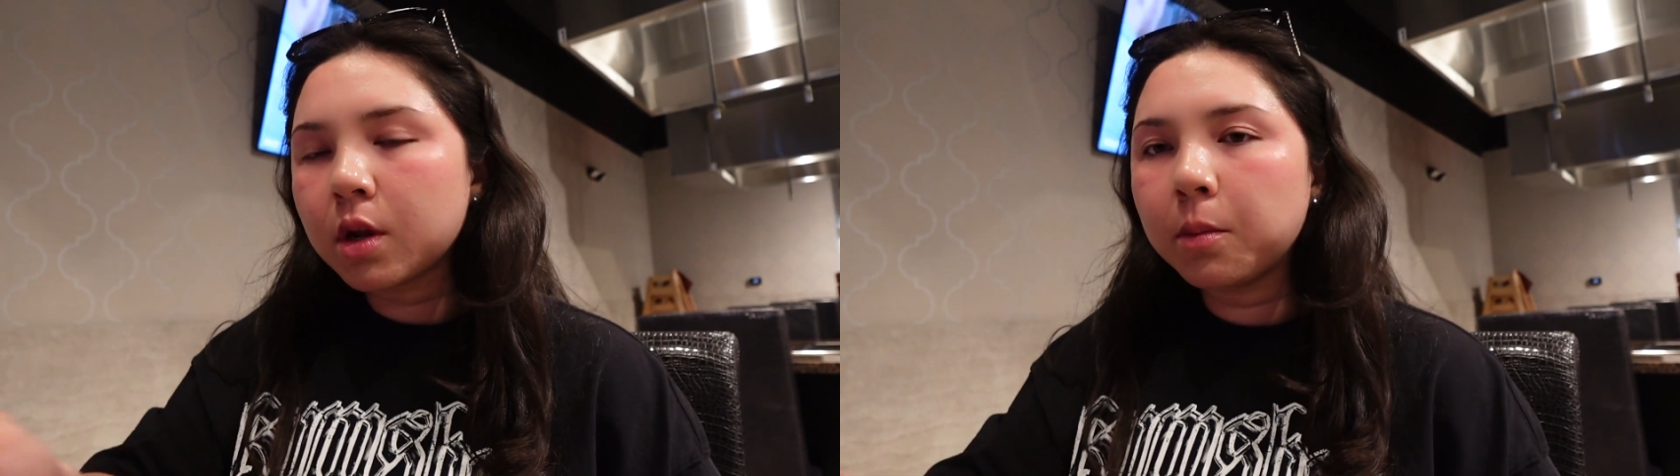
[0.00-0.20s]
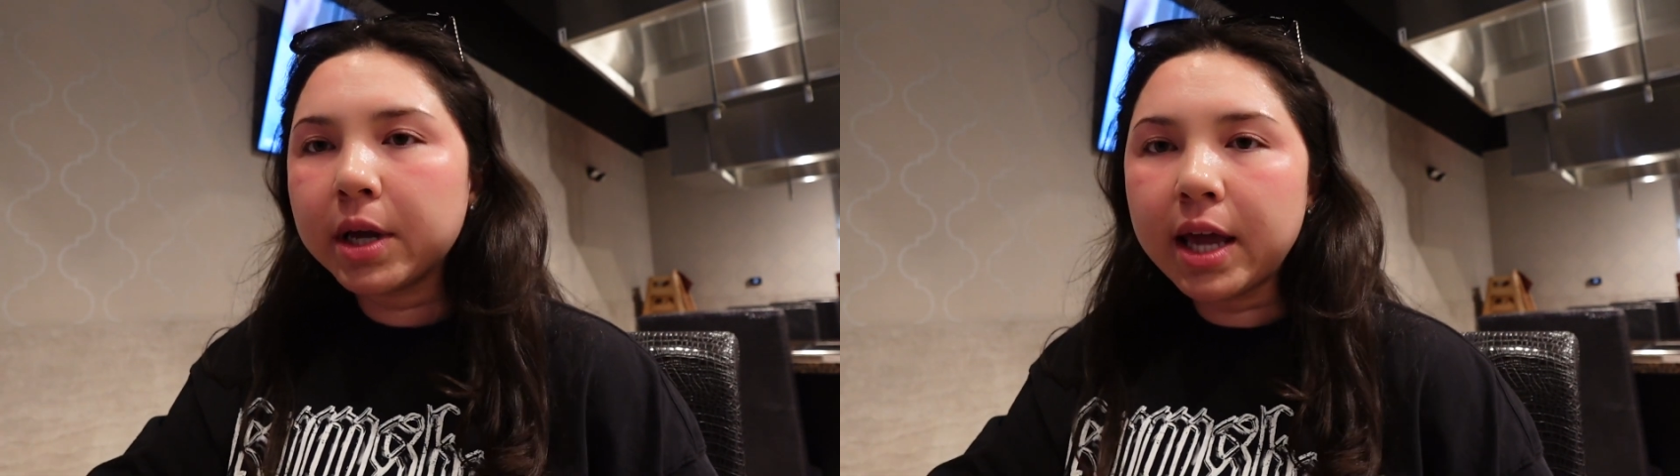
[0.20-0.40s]

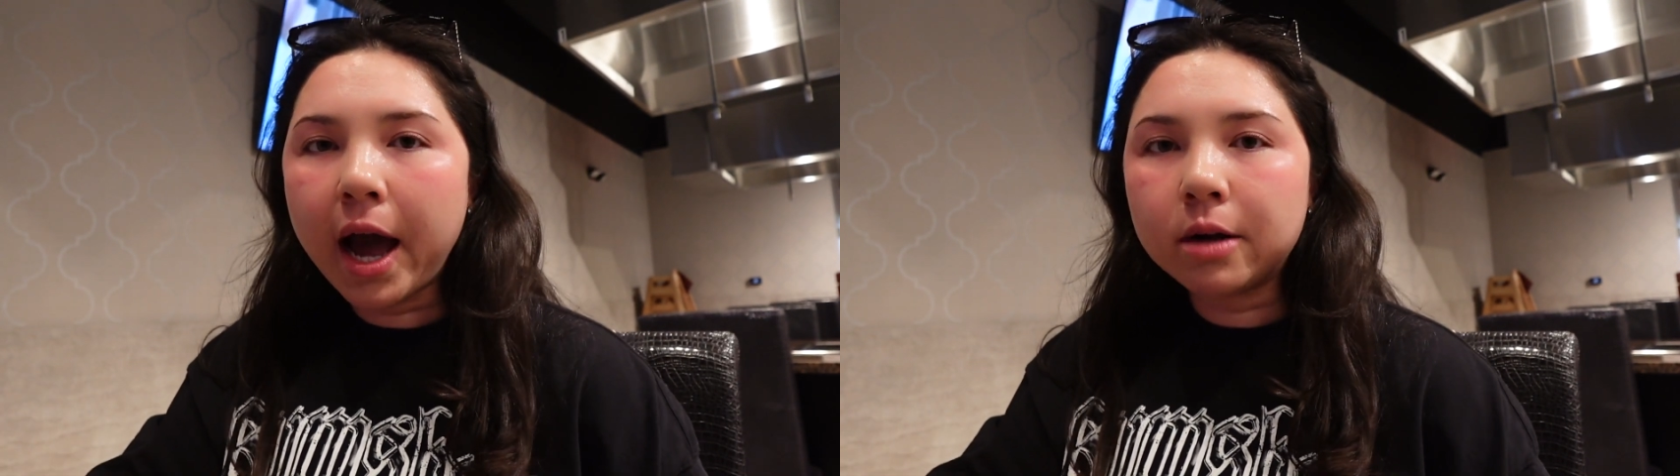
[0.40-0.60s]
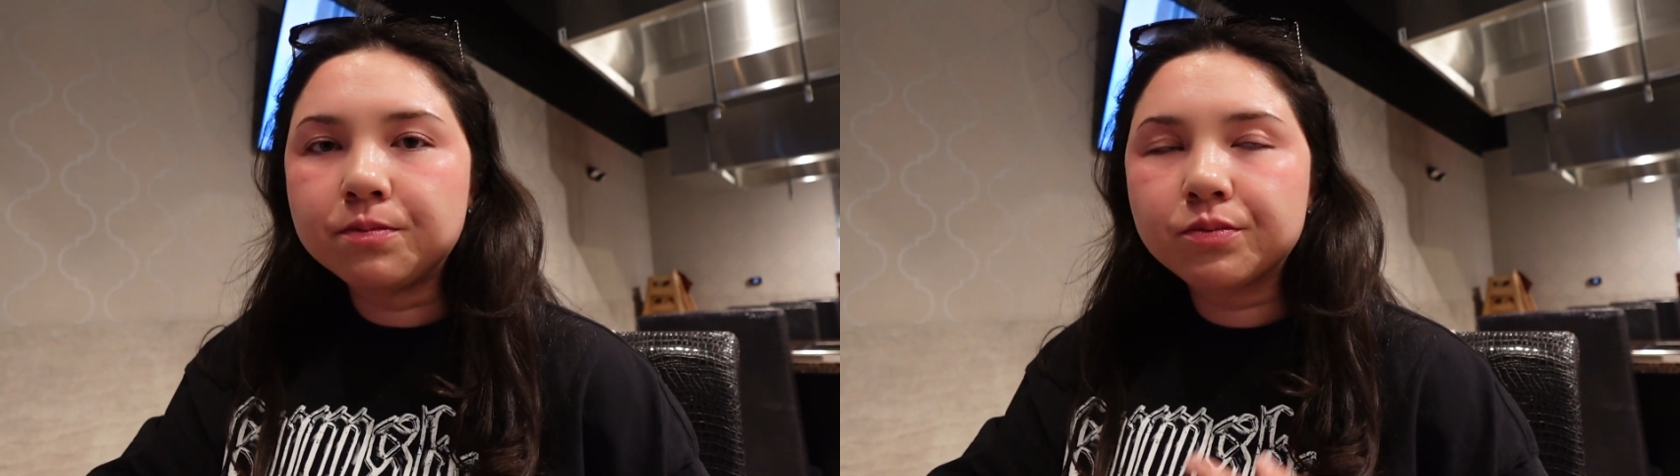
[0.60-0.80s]
But
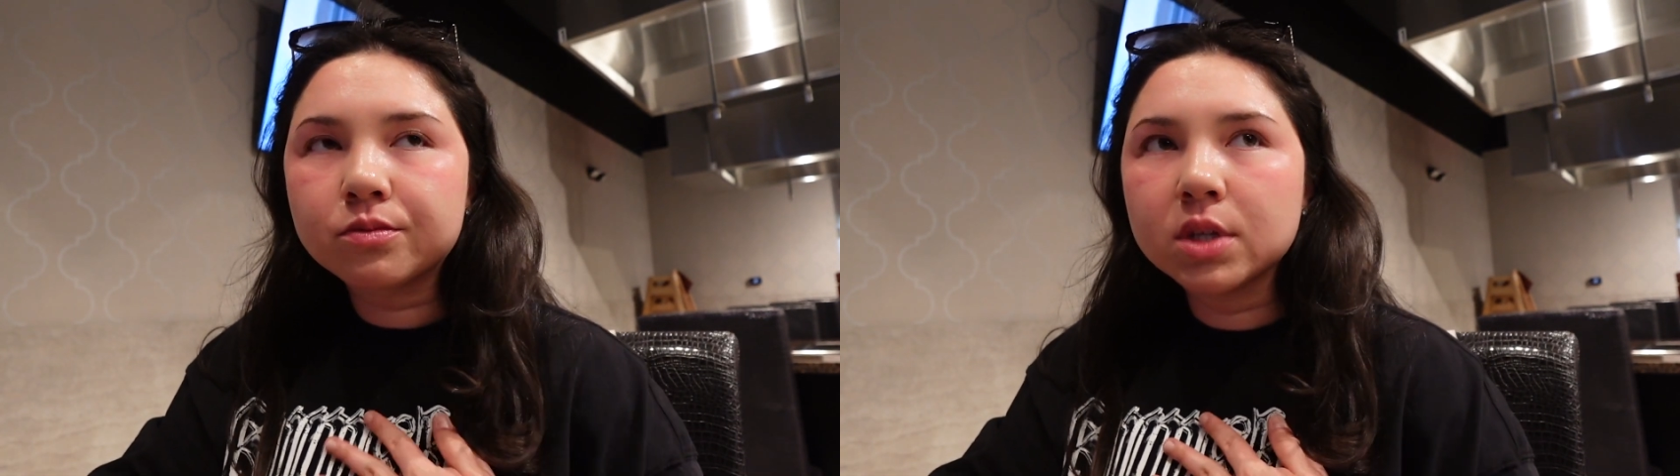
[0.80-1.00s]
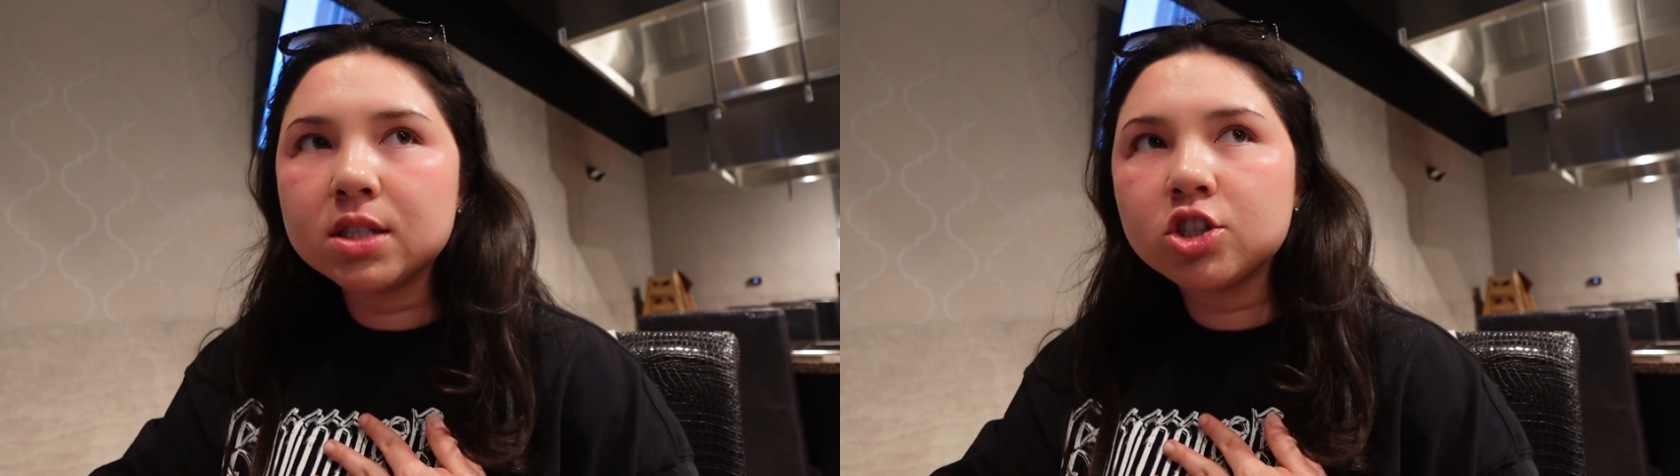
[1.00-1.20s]
yeah,
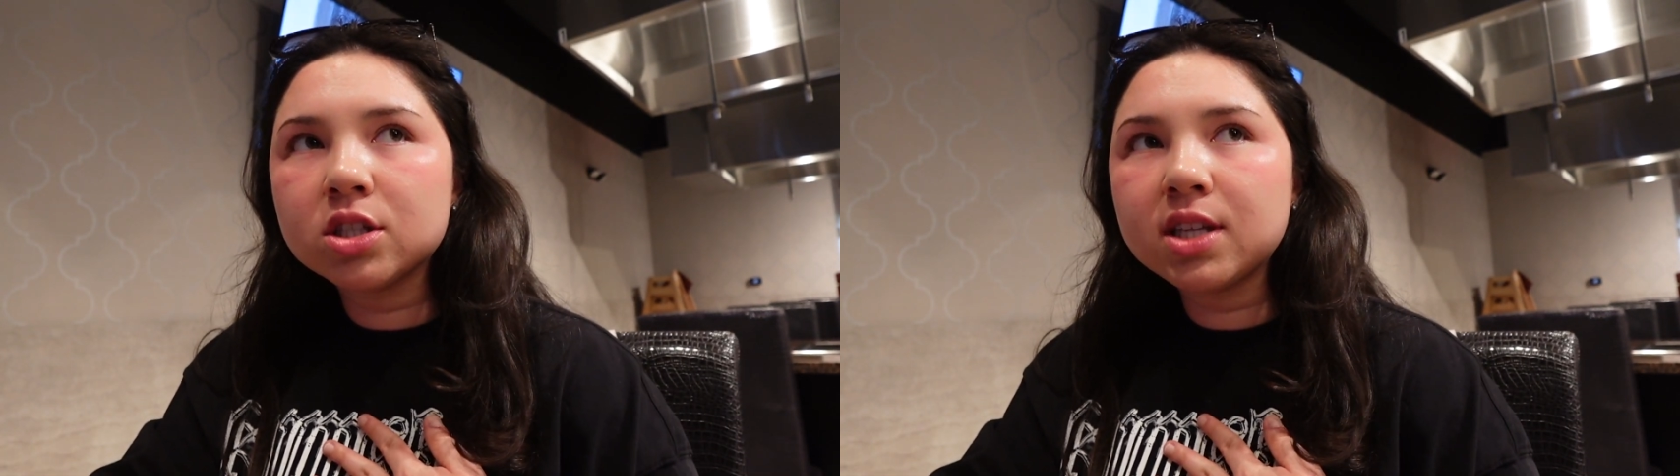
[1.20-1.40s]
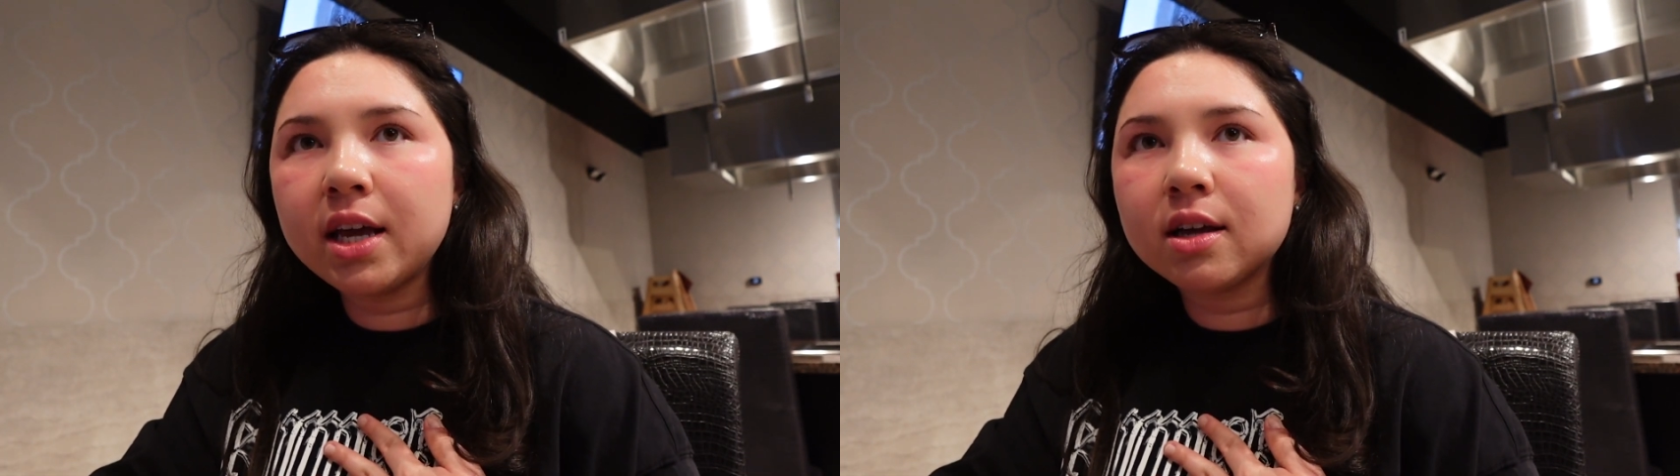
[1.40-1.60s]
it's
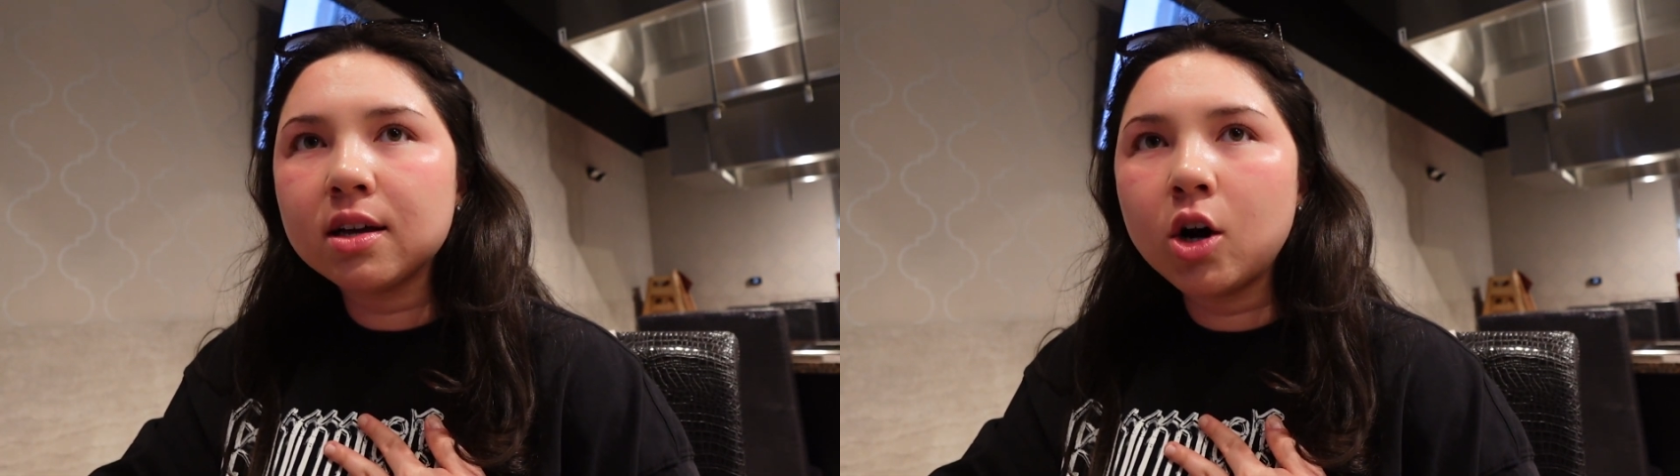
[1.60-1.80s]
just like